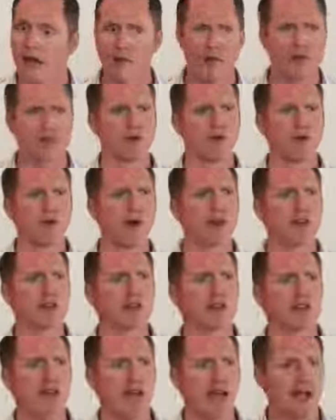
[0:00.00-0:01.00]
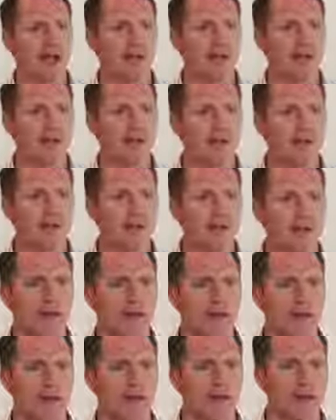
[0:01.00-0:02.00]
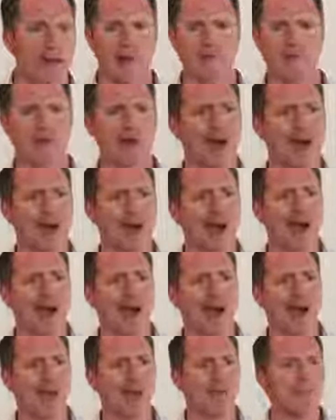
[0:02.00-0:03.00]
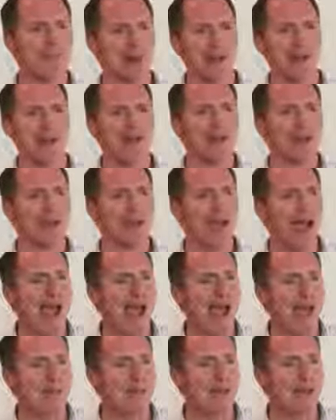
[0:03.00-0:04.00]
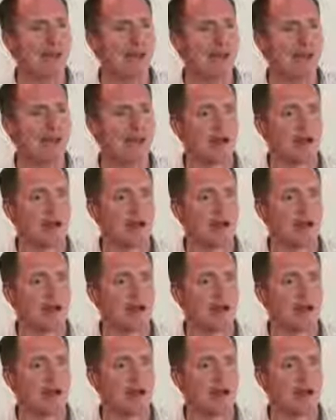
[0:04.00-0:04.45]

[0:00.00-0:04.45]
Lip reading: And what does the world say? Come drink our kind of beer and get happy.